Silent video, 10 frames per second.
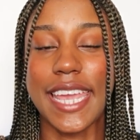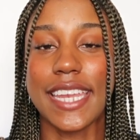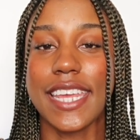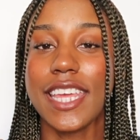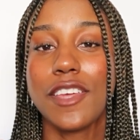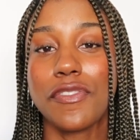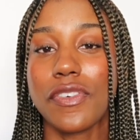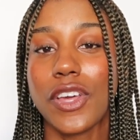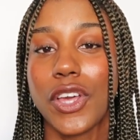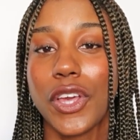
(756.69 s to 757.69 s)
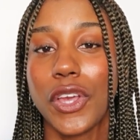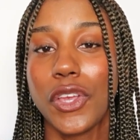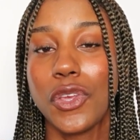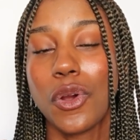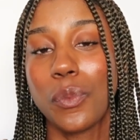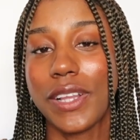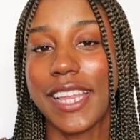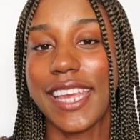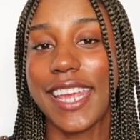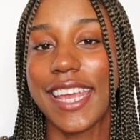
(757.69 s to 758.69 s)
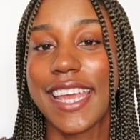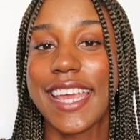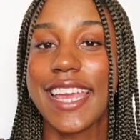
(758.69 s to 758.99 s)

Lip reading: And if you are willing,